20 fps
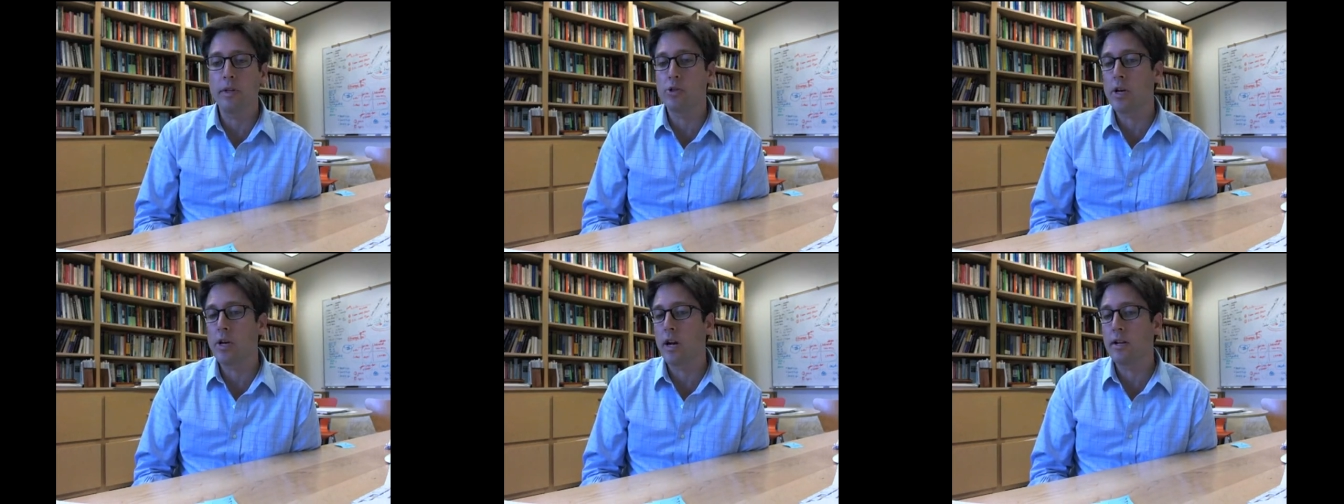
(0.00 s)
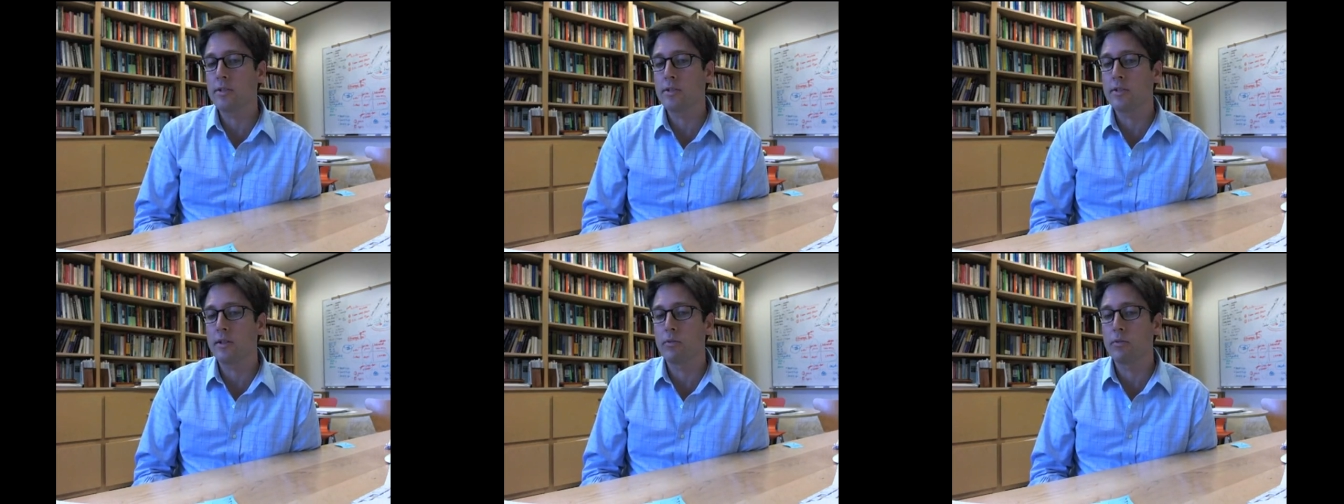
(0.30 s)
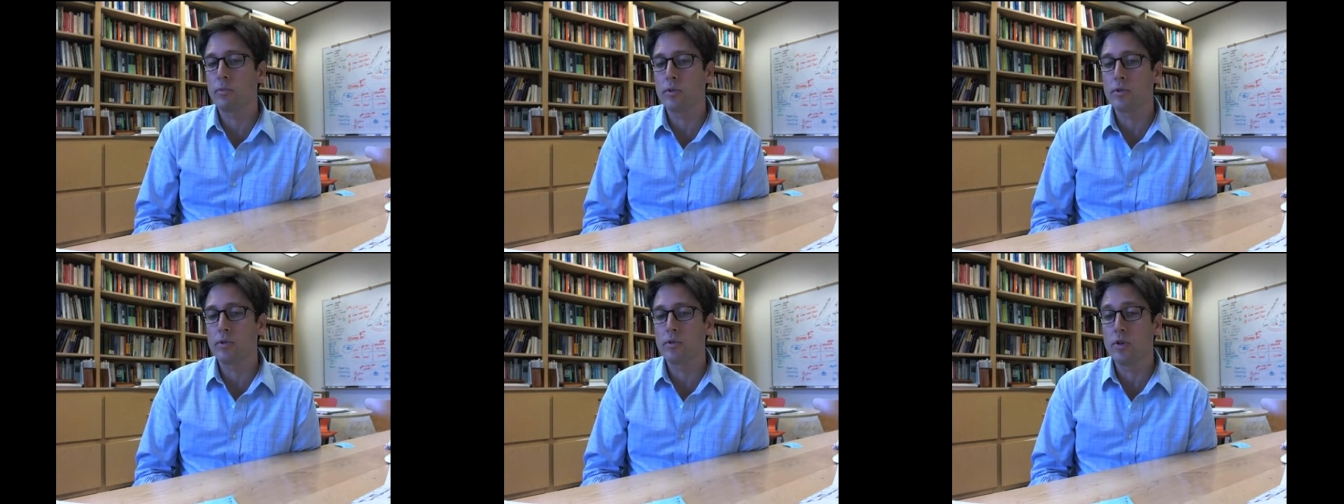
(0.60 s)

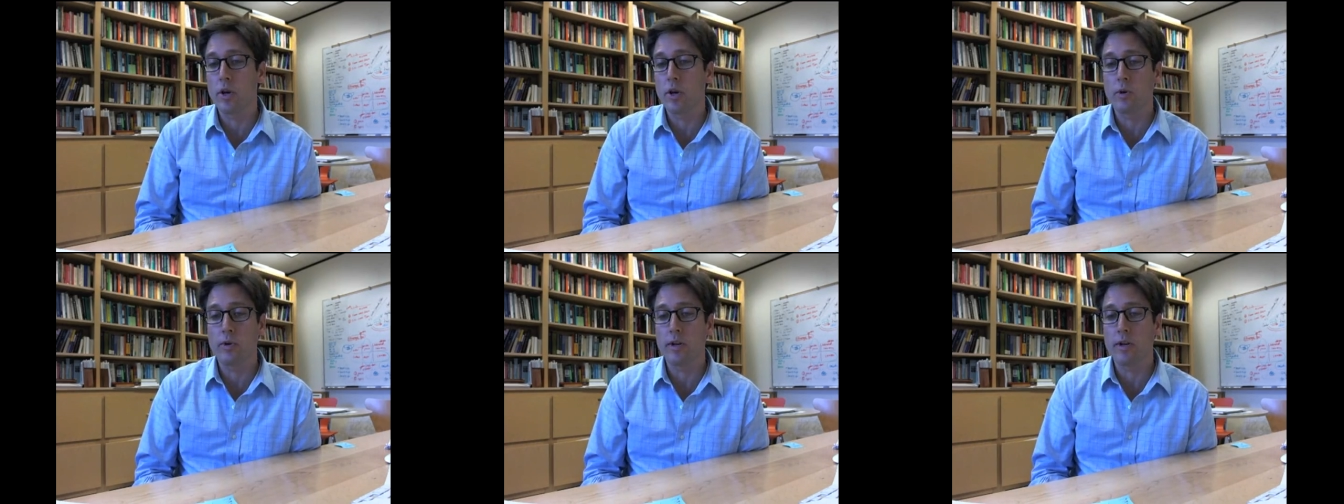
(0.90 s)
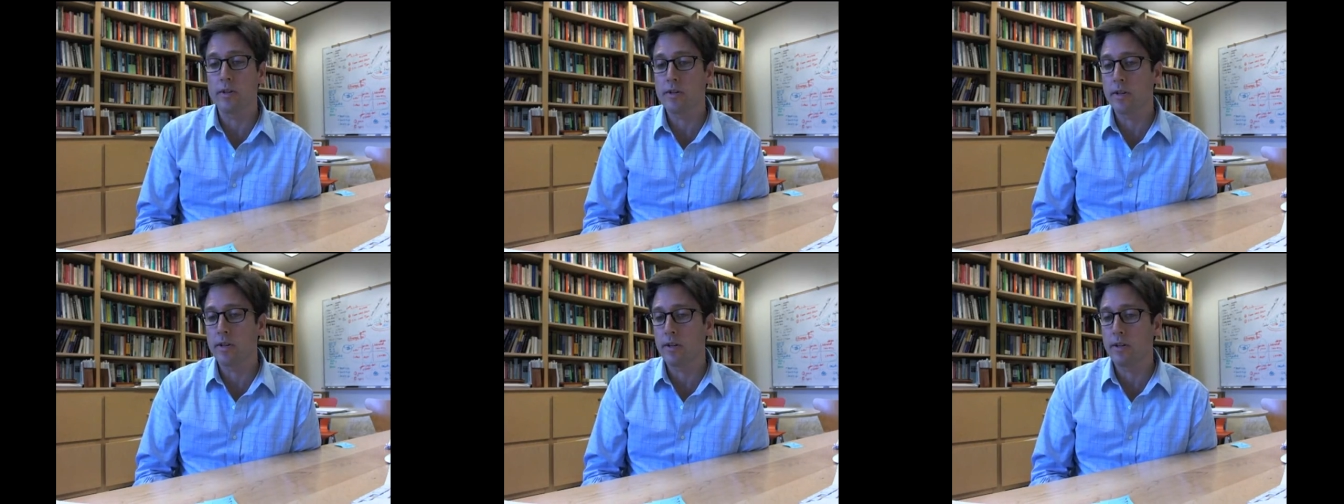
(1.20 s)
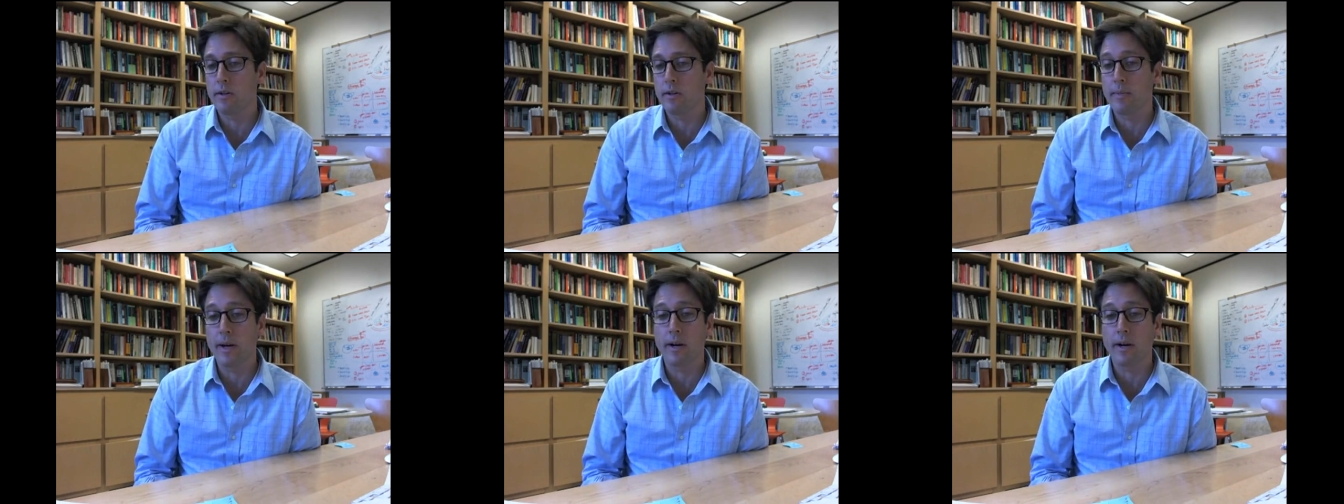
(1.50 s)
Johnson was known as
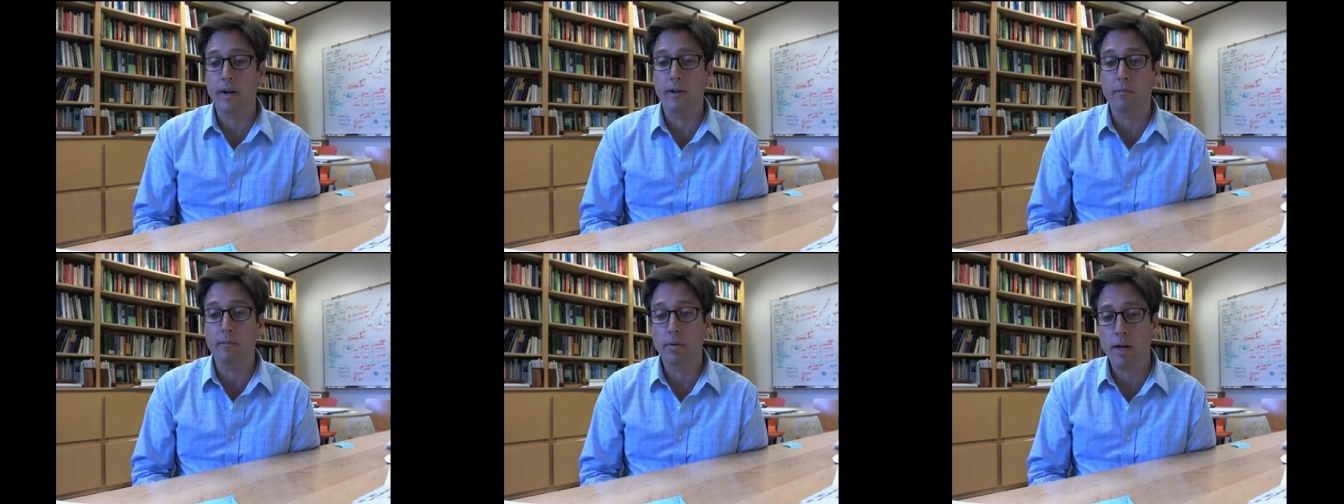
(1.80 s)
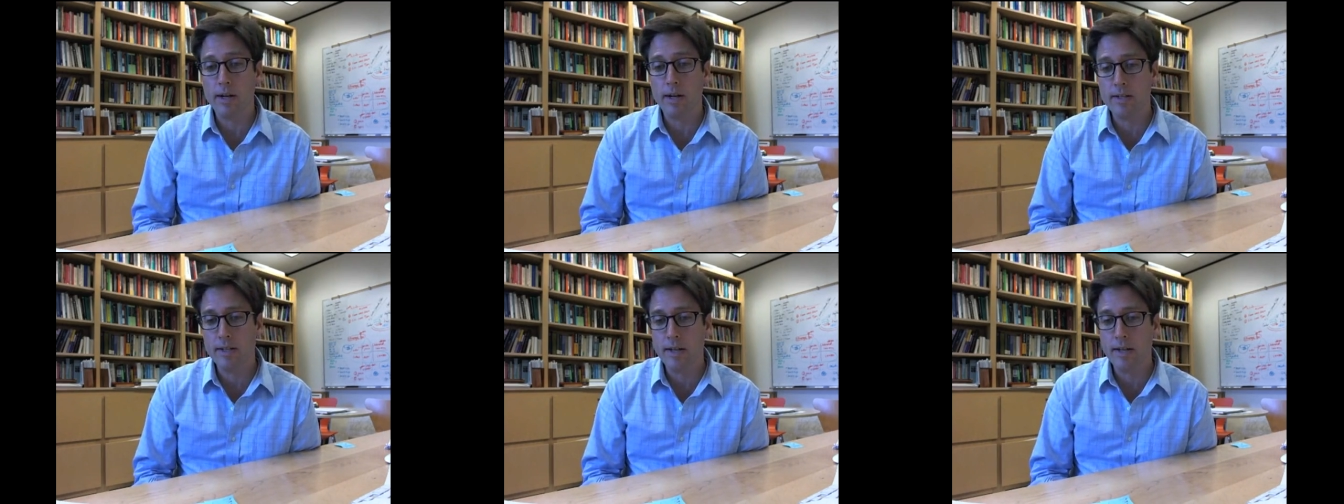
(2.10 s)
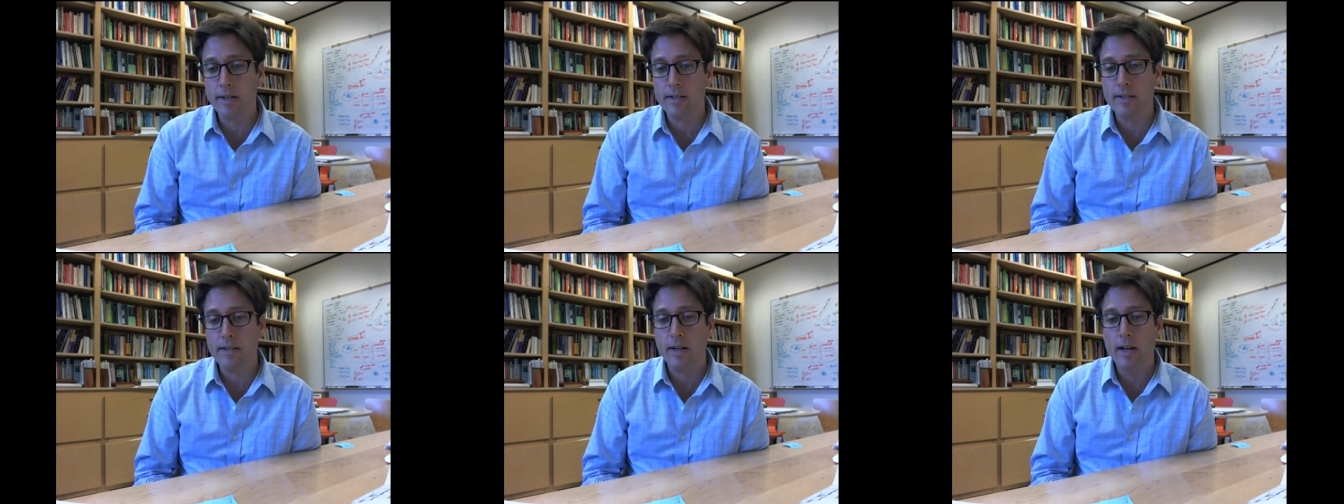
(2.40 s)
an American
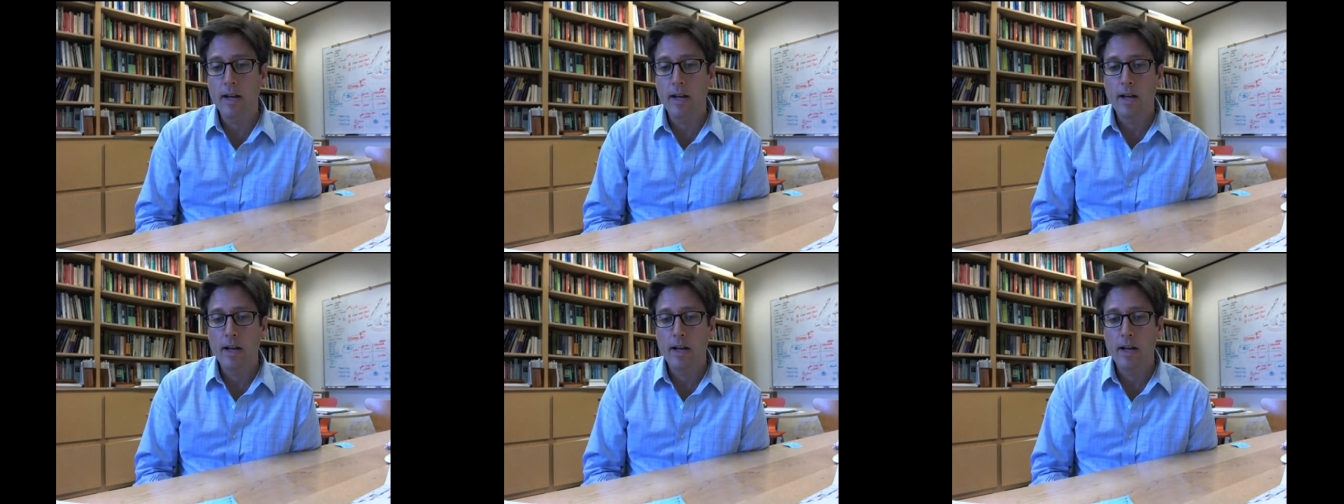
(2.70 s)
president,